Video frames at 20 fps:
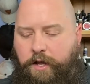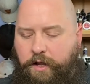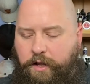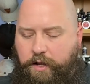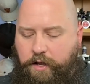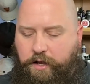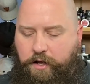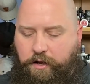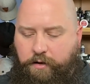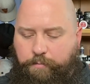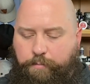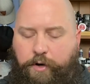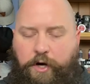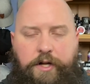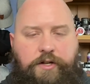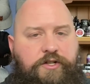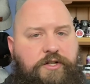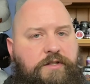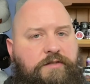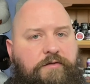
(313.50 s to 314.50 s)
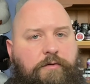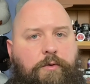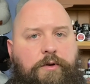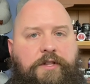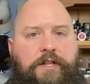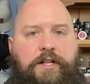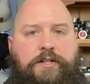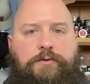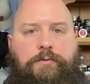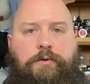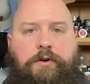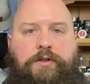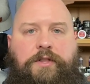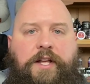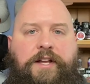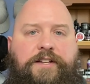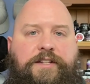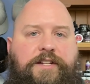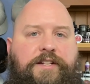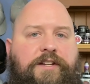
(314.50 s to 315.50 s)
Um, but just for what that's worth,
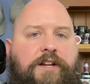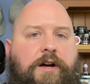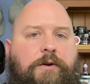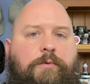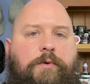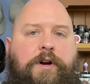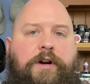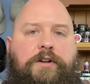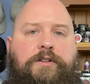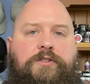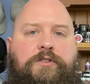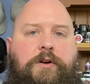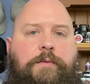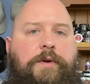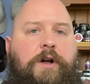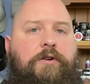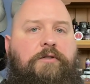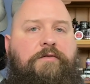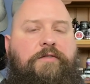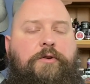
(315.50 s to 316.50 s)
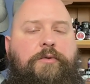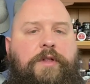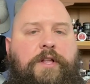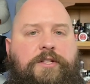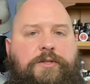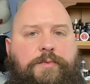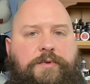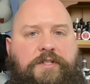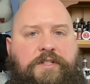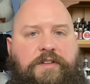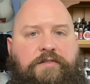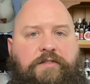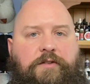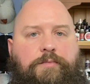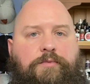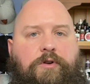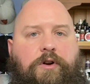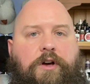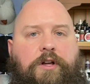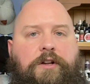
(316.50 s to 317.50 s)
I did not wear it, so I'm not reviewing that specific
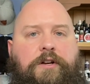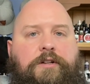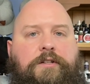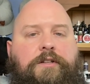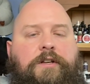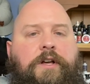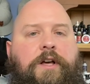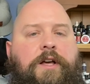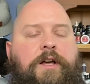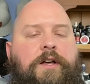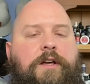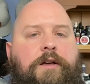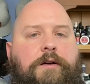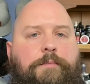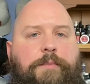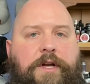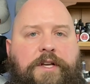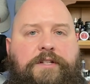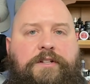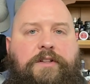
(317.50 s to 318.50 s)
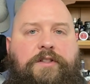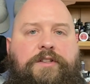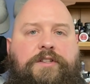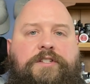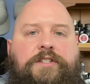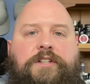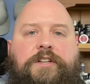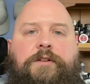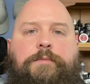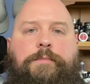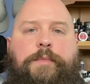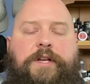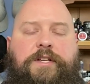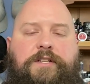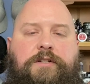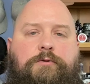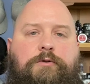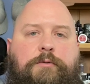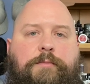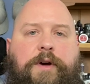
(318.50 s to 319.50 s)
product. Based on the scent,
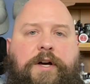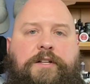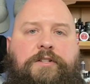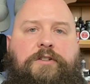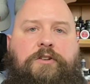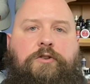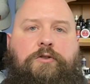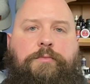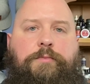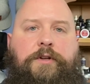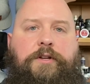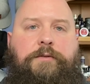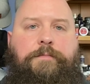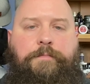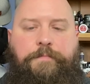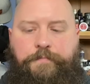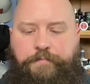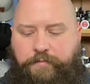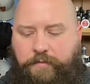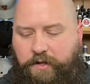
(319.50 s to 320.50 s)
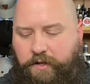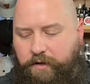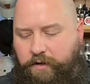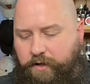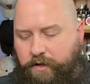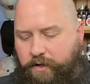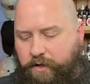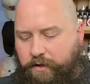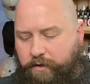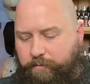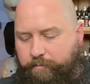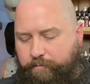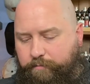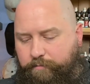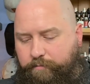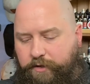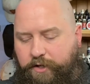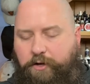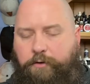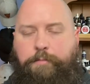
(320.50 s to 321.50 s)
based on what Mike told me, um,
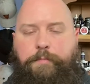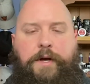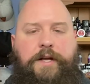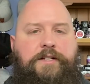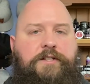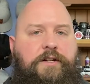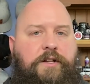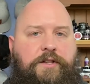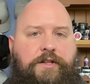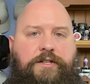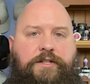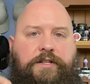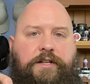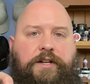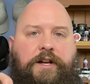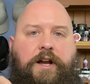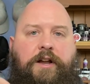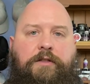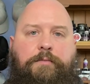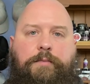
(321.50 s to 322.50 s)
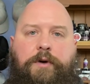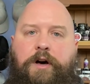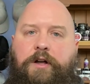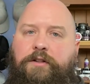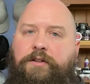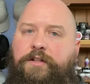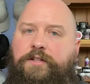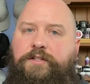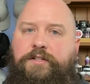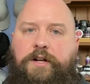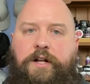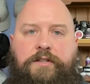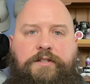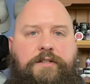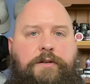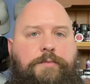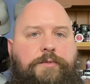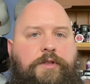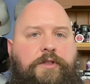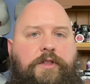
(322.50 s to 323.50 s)
you know, based on the scent out of the bottle, it's not
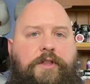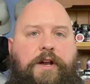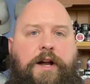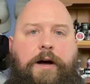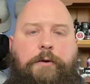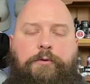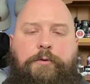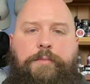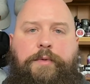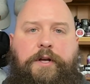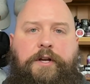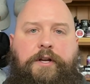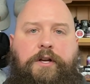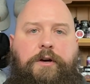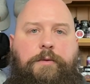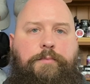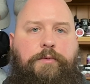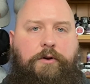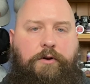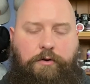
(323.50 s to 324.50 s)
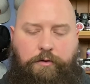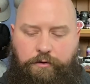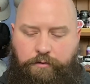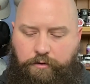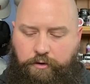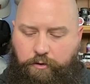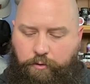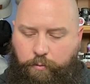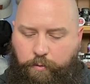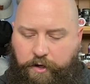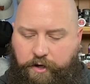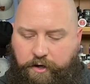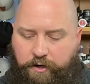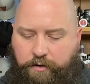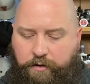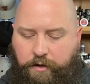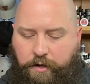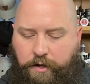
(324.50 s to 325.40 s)
something that I would pick up or, or wear.